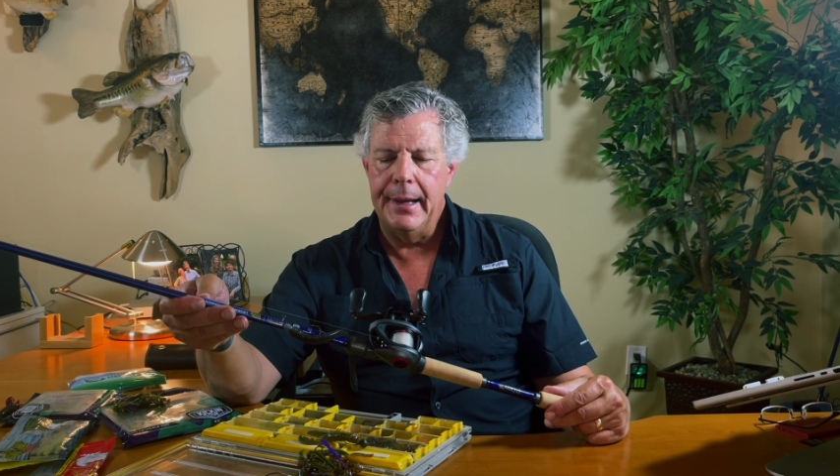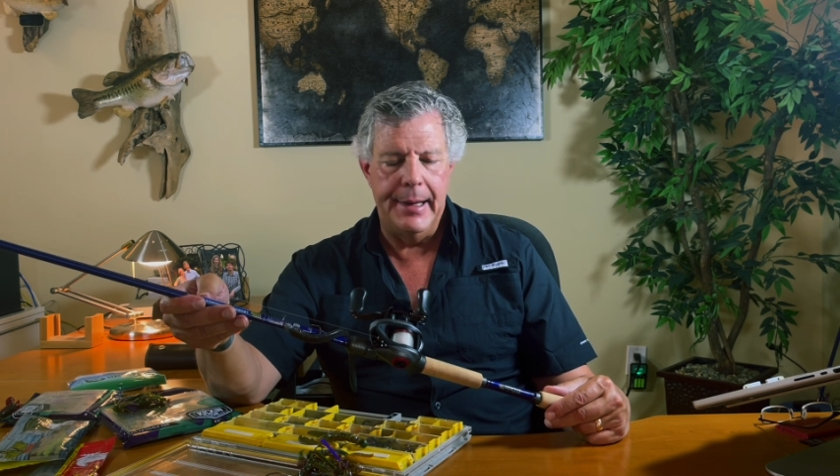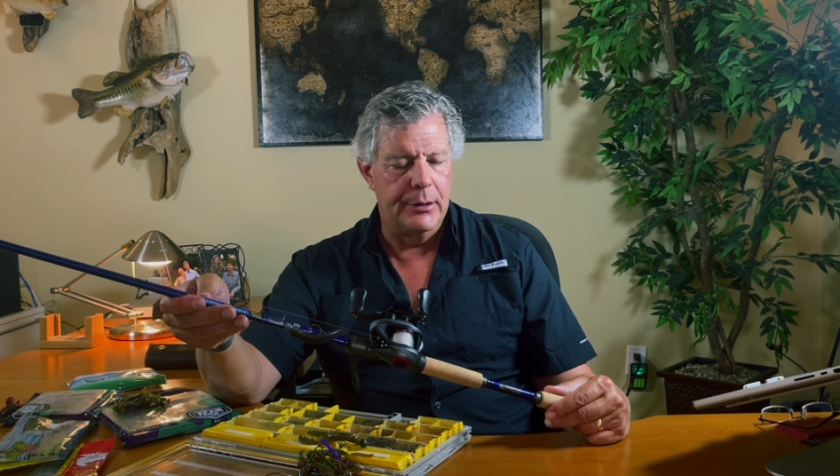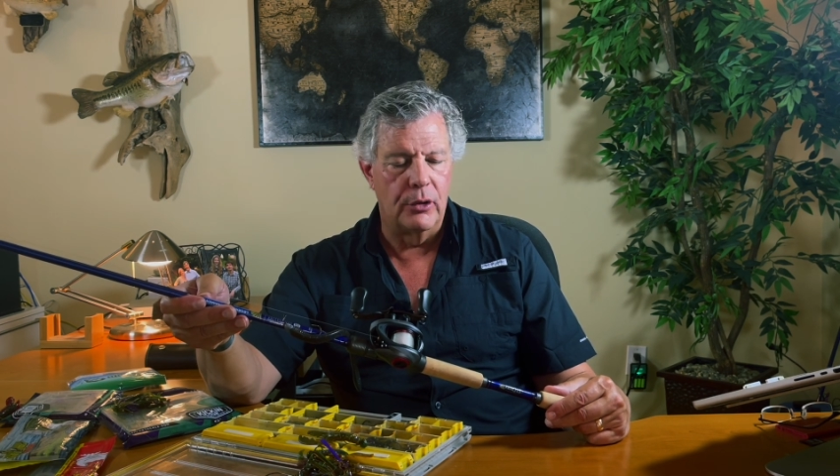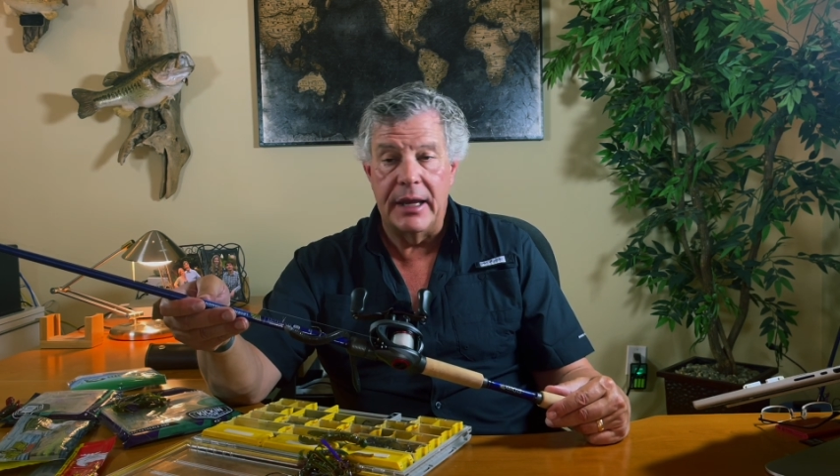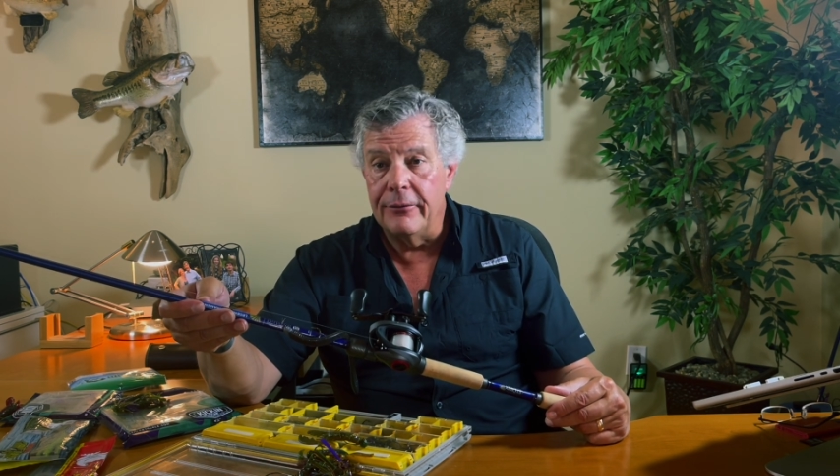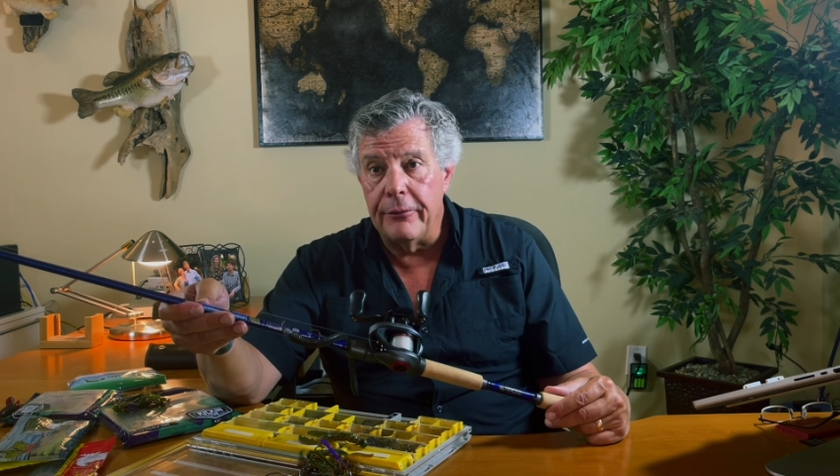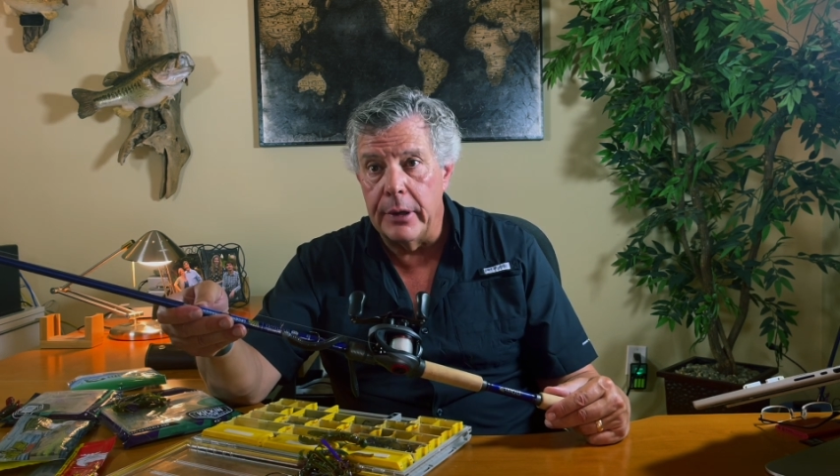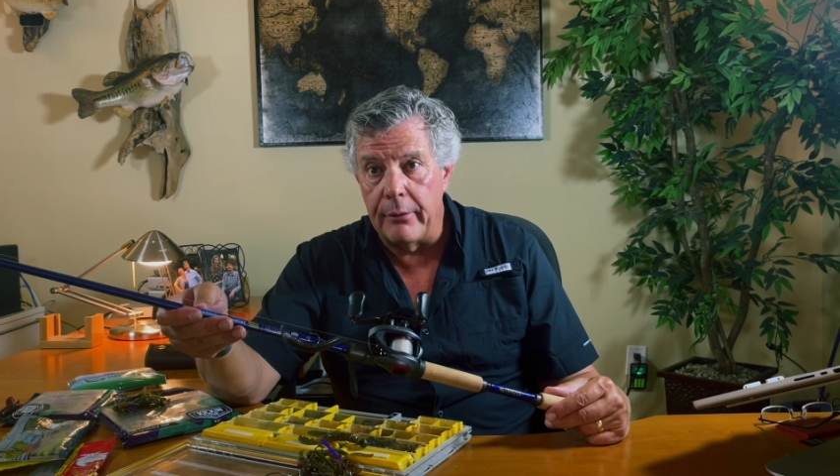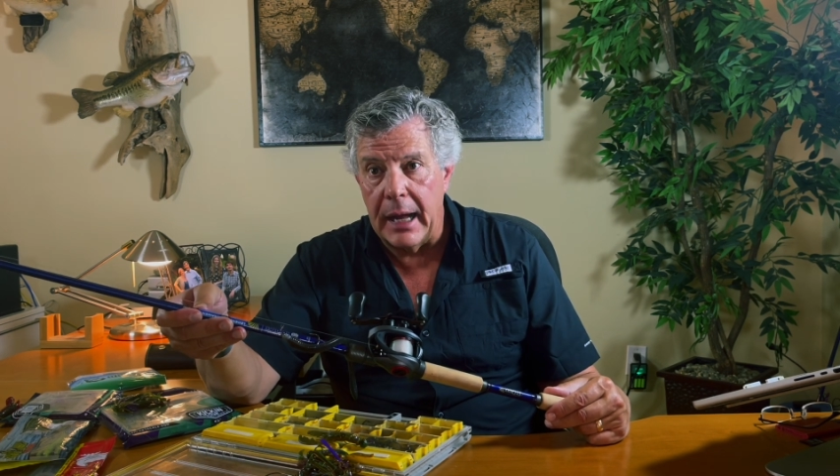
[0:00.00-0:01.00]
I don't get
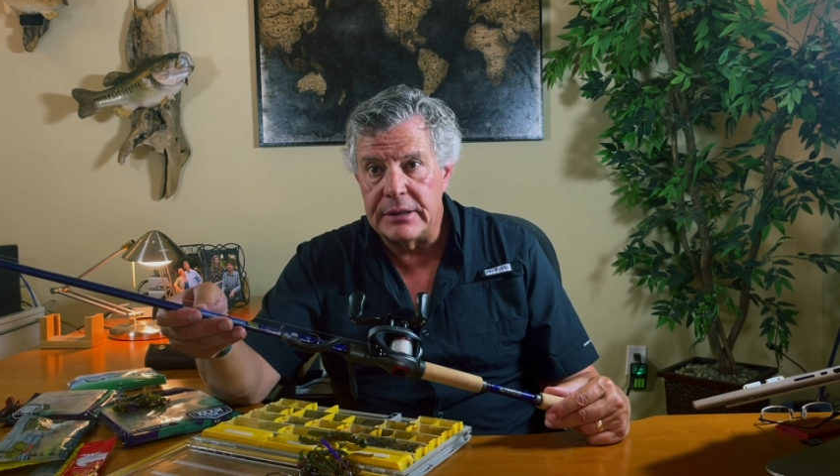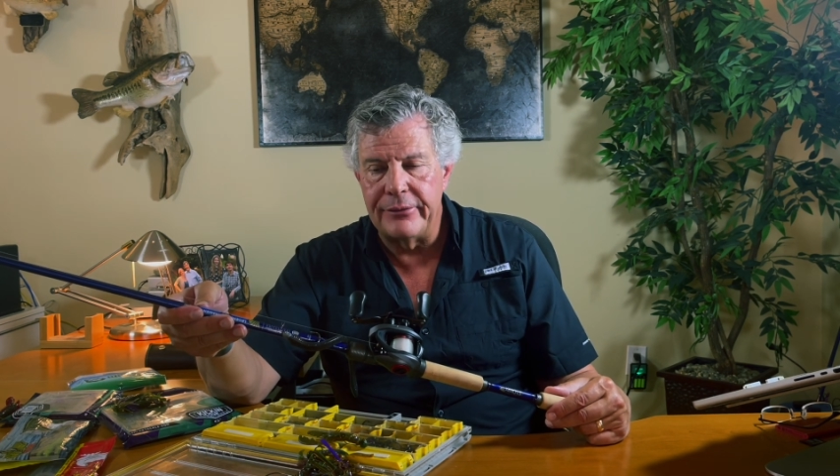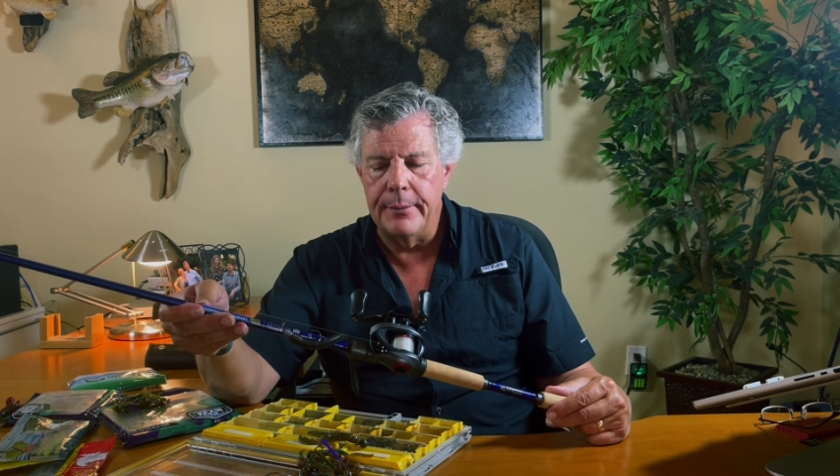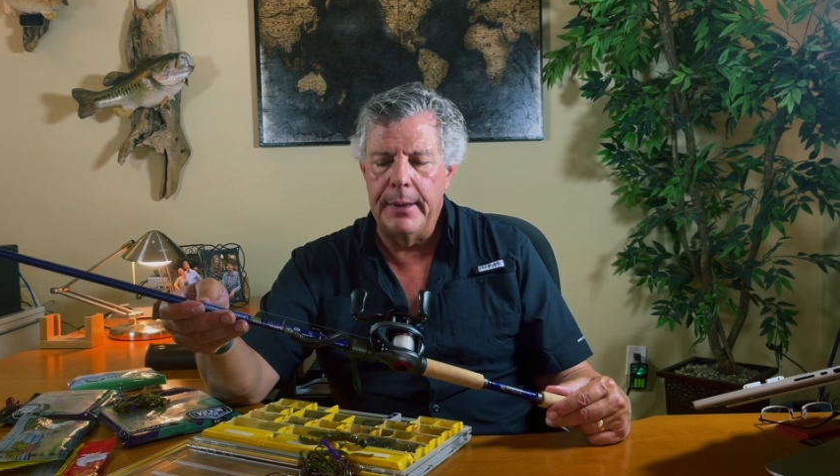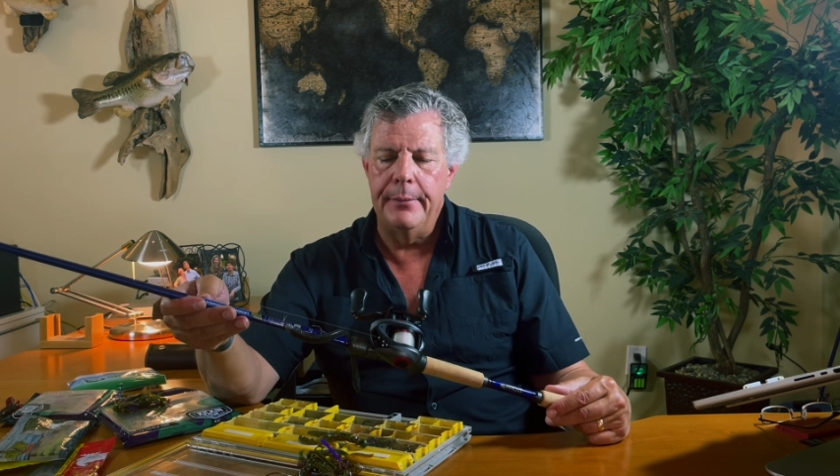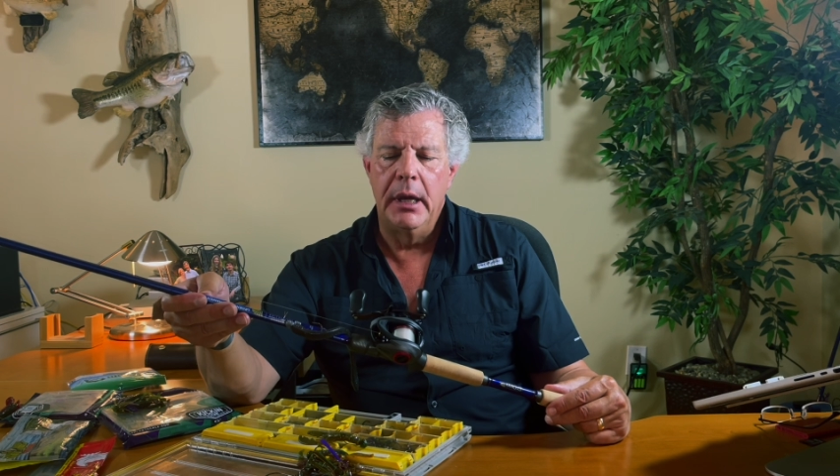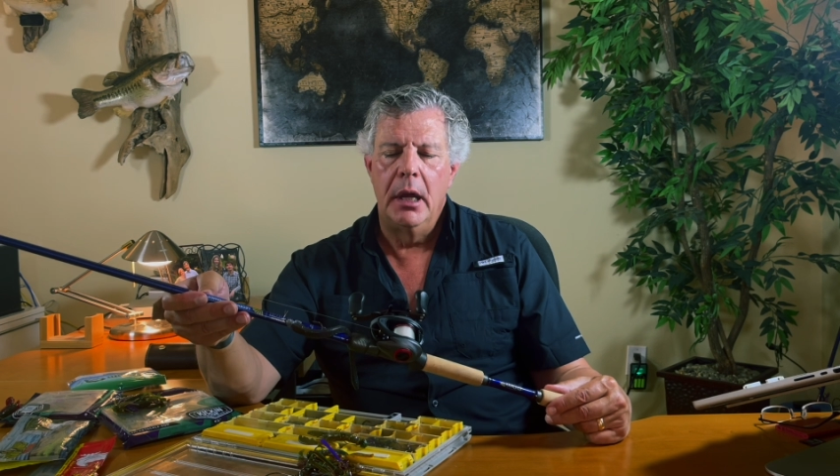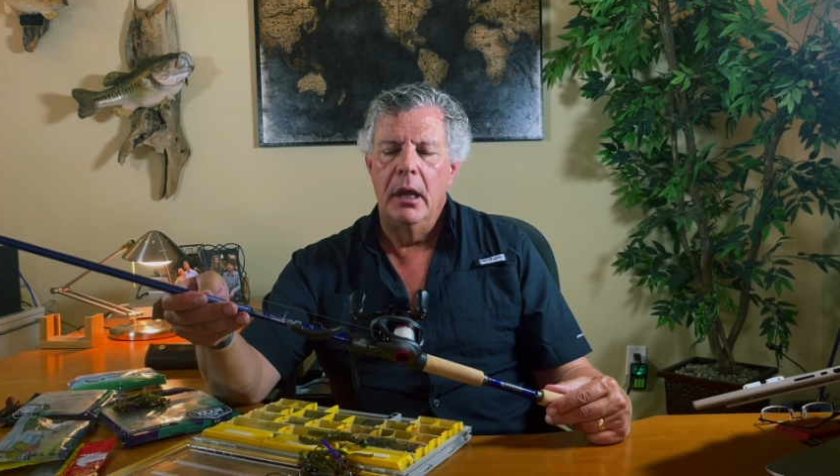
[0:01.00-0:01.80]
free rods from them.